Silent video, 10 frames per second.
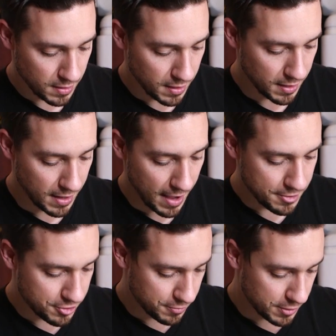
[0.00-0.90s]
And
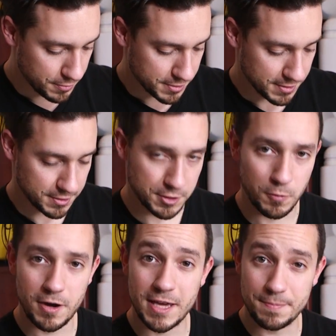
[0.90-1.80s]
as you use this, you
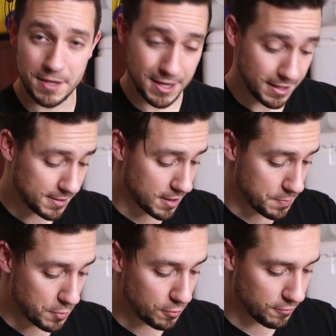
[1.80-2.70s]
want to keep the heat gun
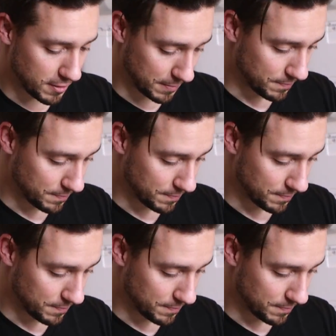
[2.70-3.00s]
moving.